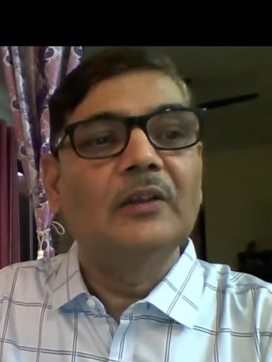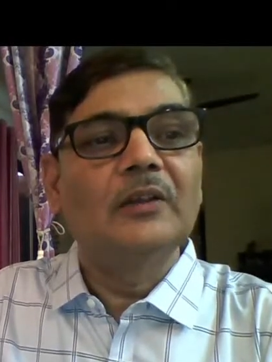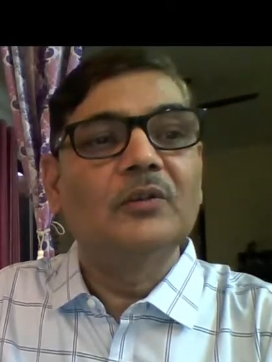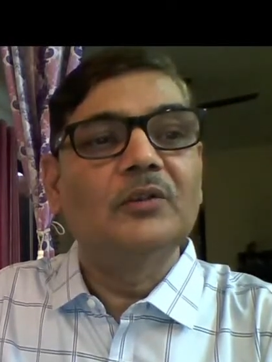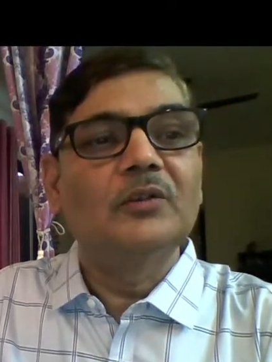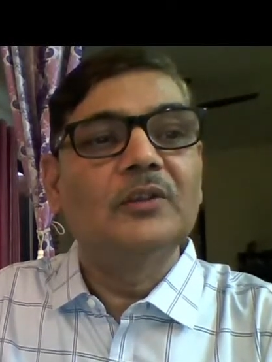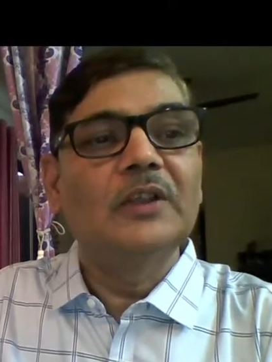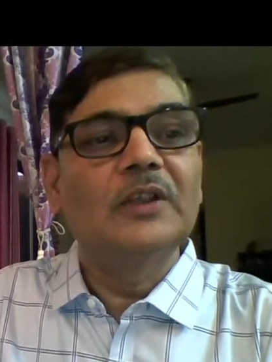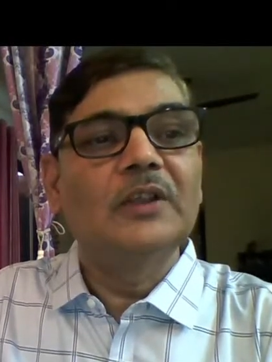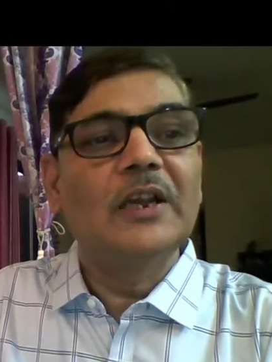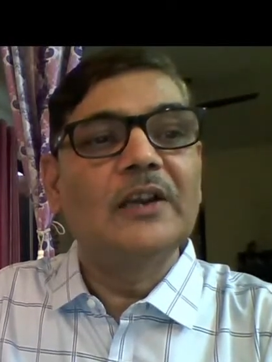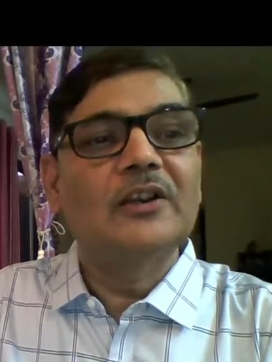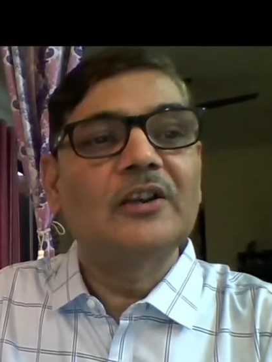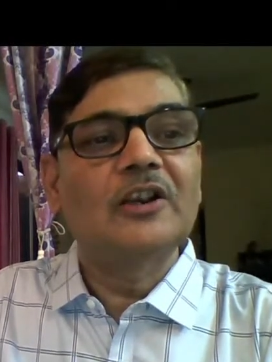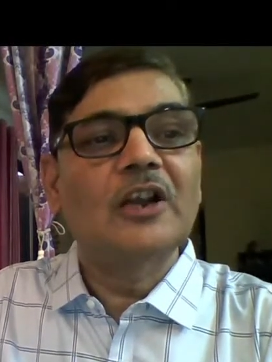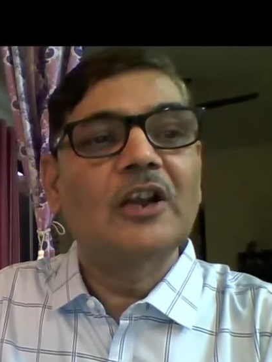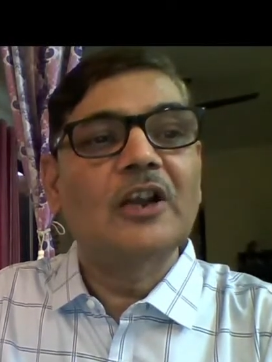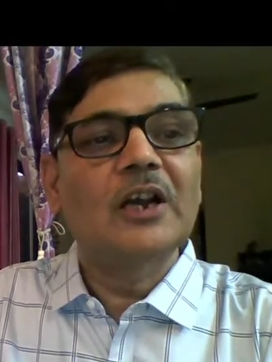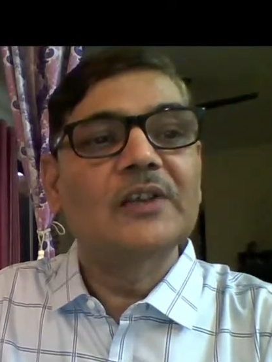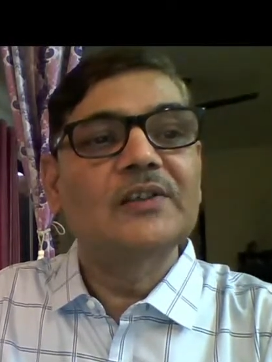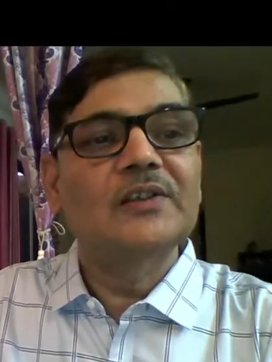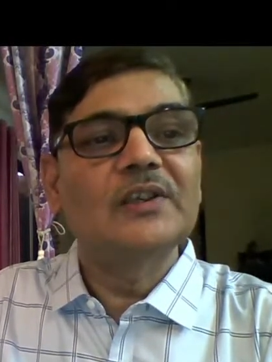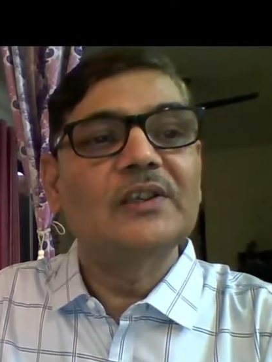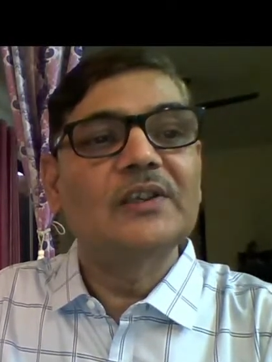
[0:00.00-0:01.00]
that
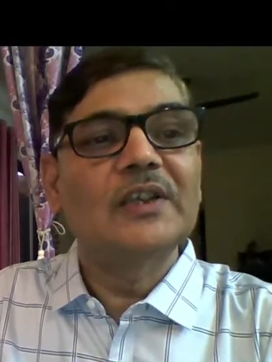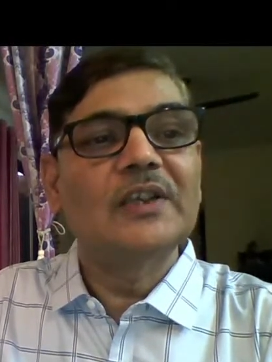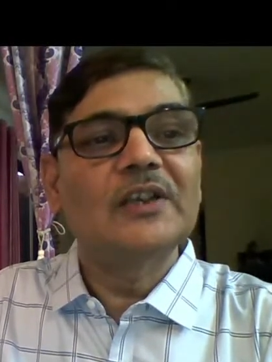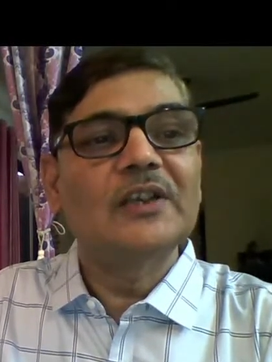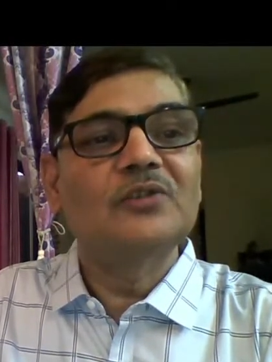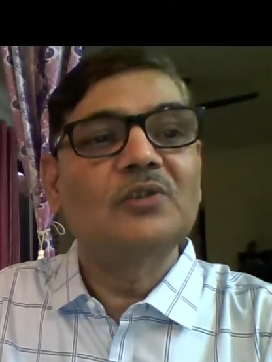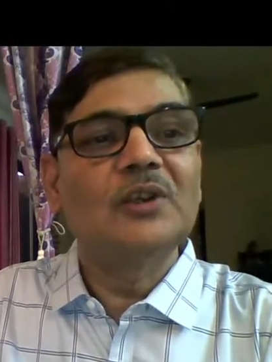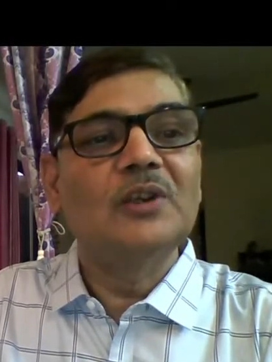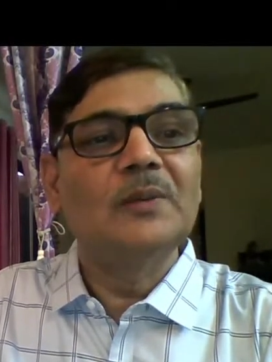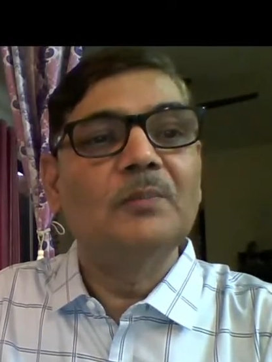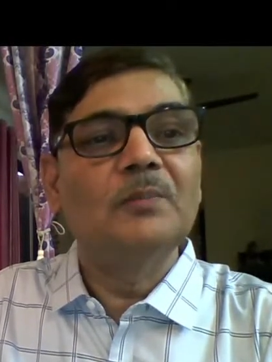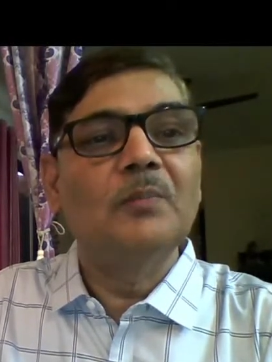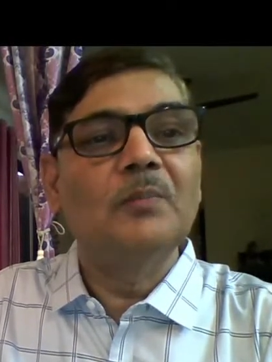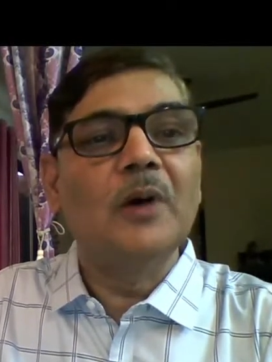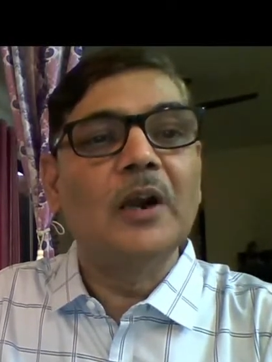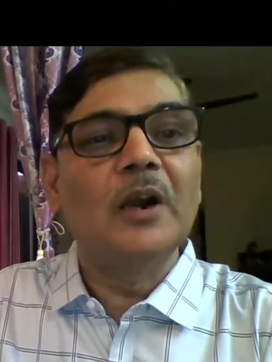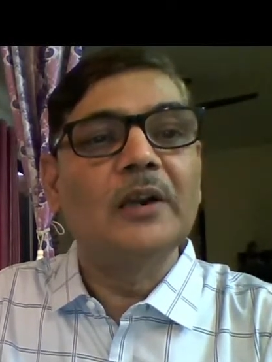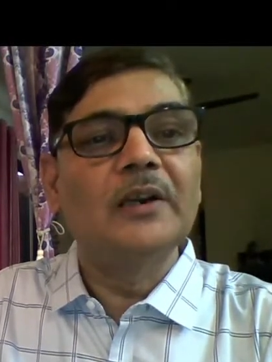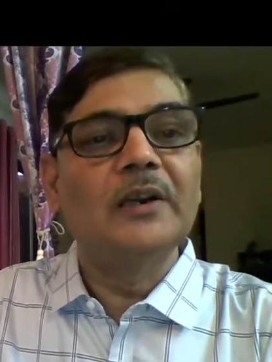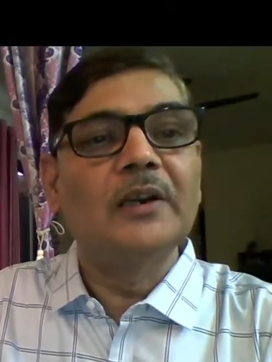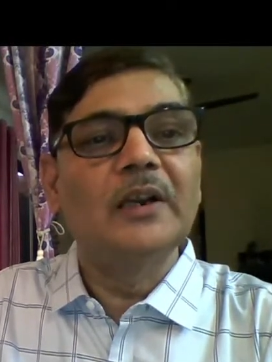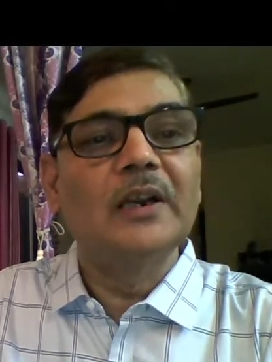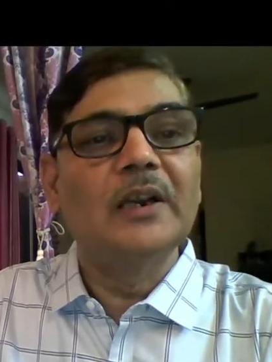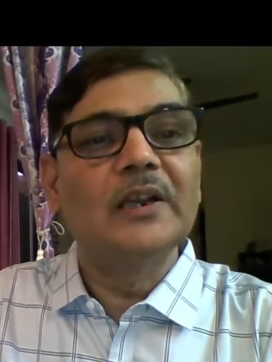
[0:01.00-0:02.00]
causes actually
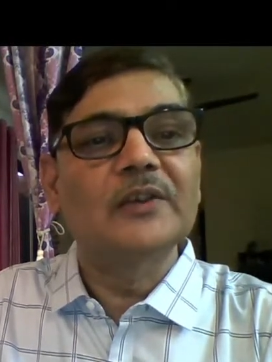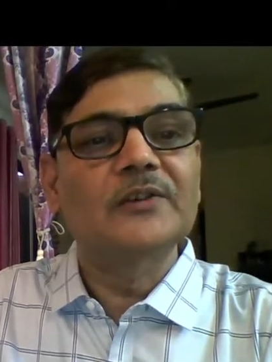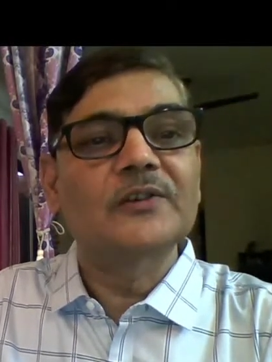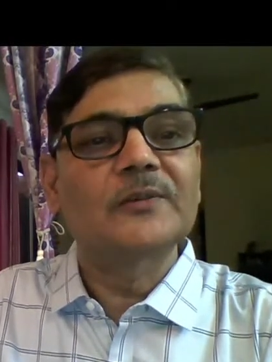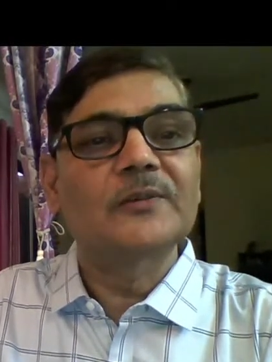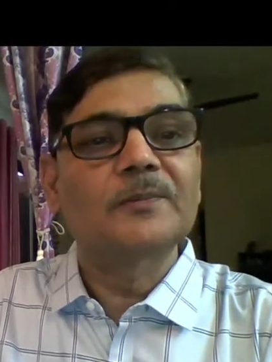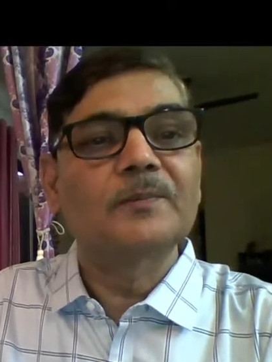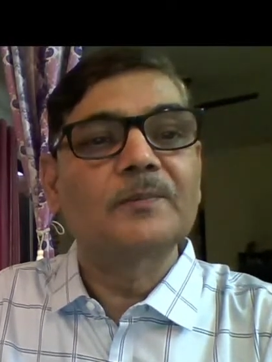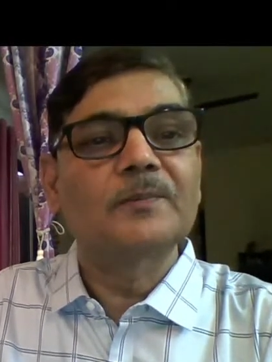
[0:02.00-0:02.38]
baldness.